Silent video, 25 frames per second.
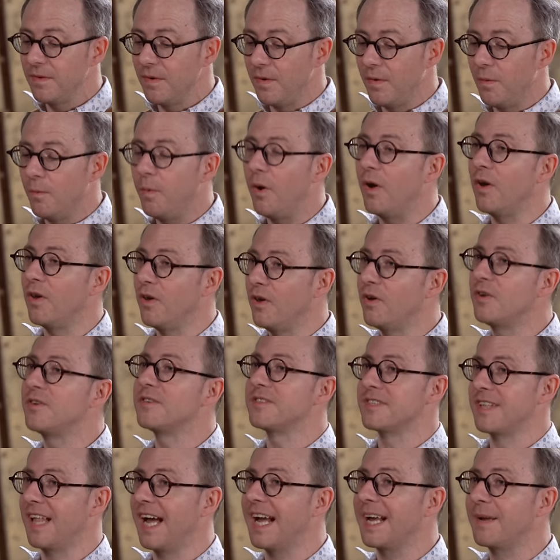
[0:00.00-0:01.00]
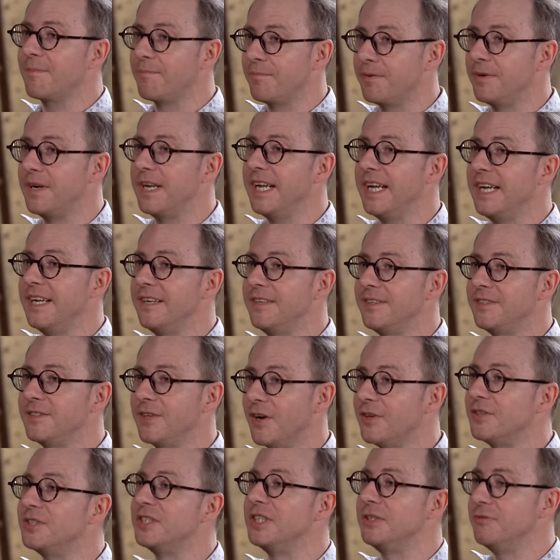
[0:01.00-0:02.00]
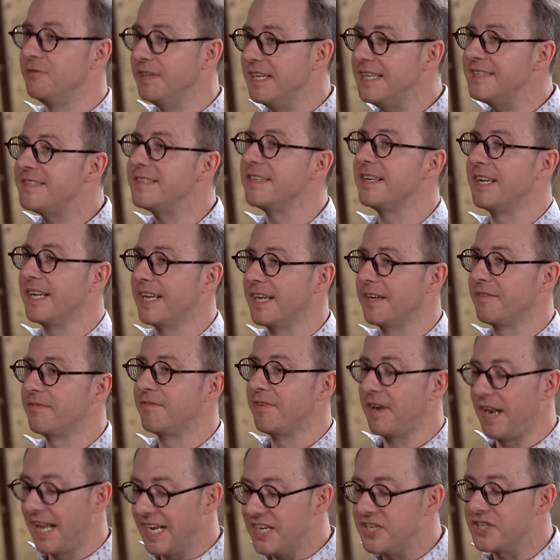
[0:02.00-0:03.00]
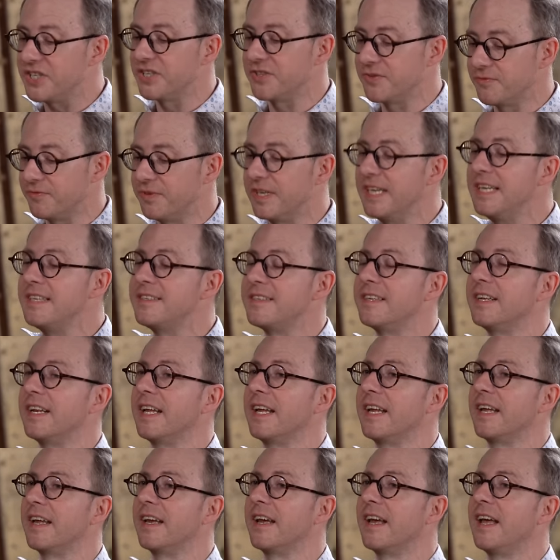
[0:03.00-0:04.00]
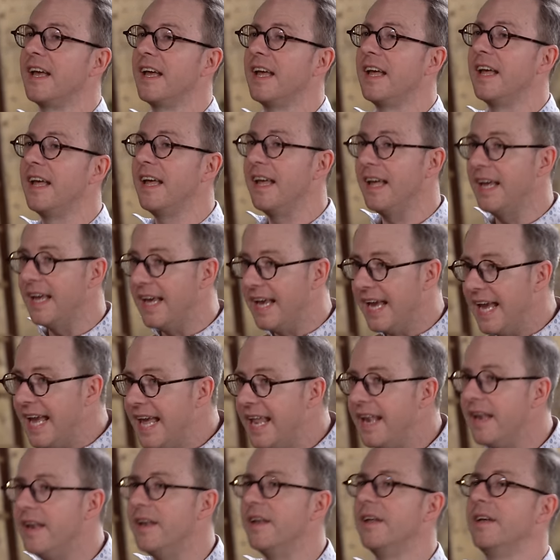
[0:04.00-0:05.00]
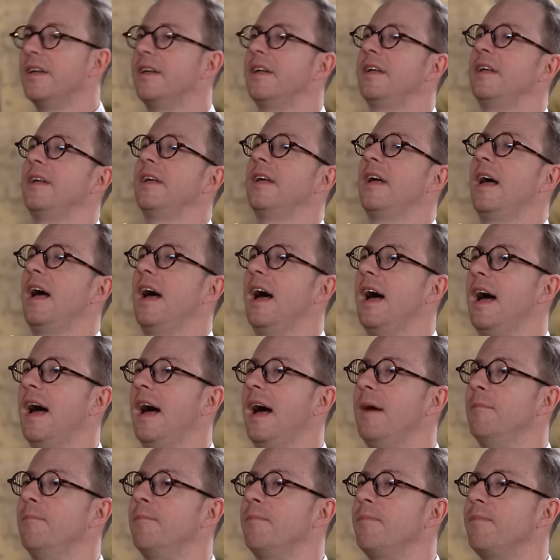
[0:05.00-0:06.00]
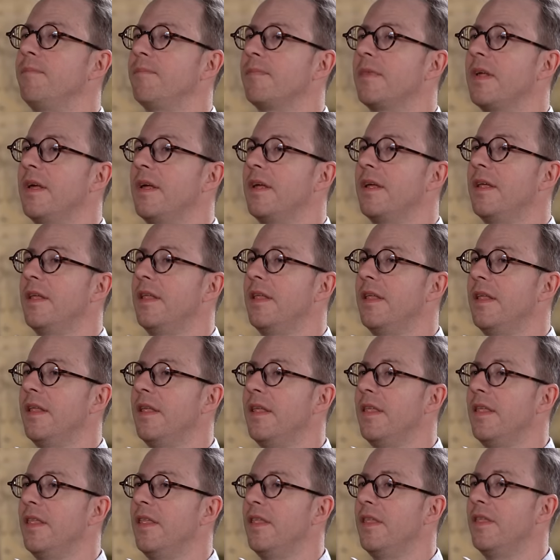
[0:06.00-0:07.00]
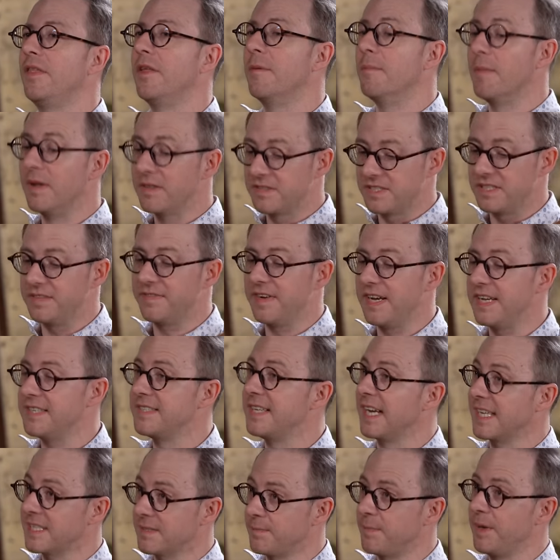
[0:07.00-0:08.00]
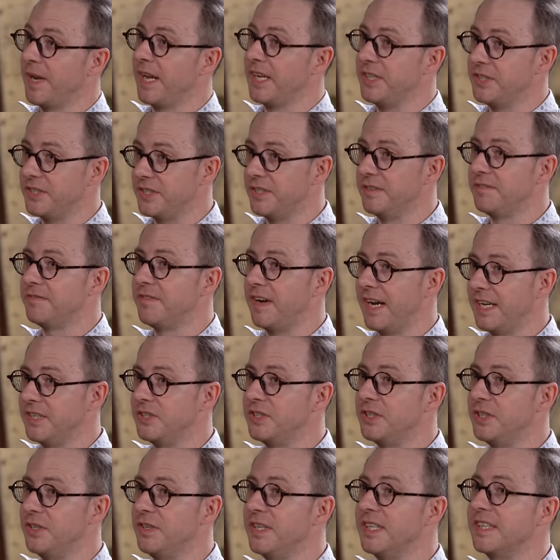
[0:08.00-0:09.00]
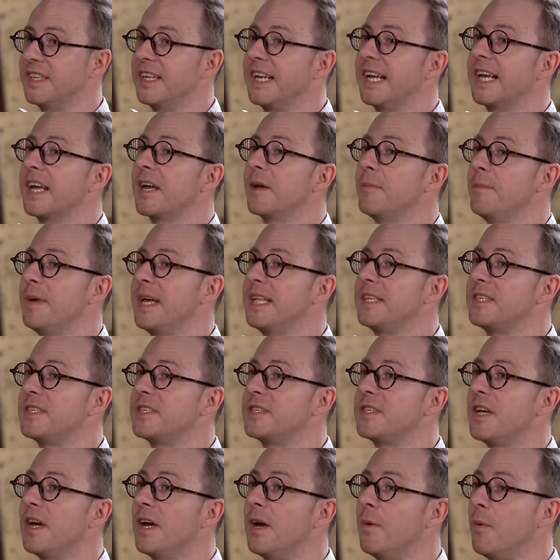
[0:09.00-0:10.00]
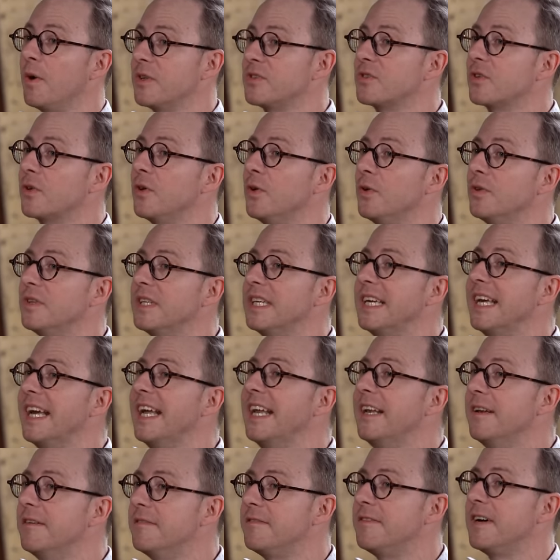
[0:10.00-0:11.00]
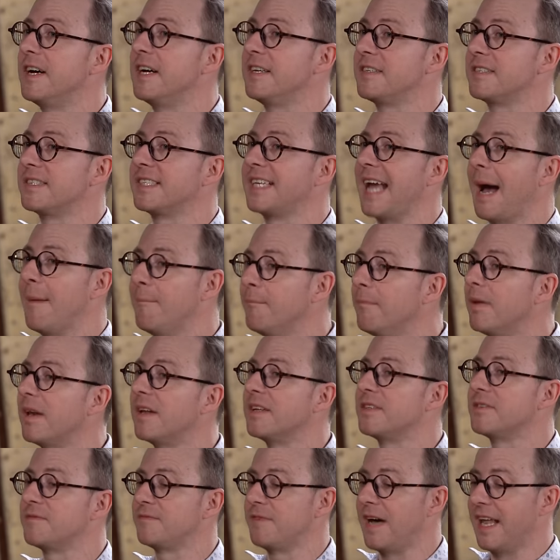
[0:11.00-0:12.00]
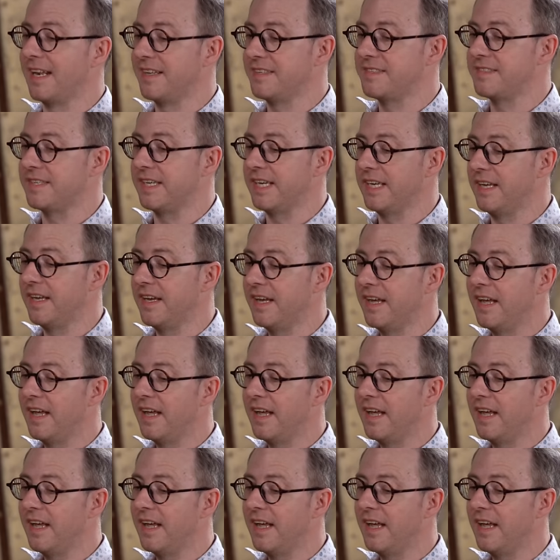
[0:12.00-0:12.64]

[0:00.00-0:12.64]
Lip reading: what looks like pretty dodgy reasoning, fallacious reasoning in the multiverse explanation of fine-tuning, that it commits what's called the inverse gambler's fallacy.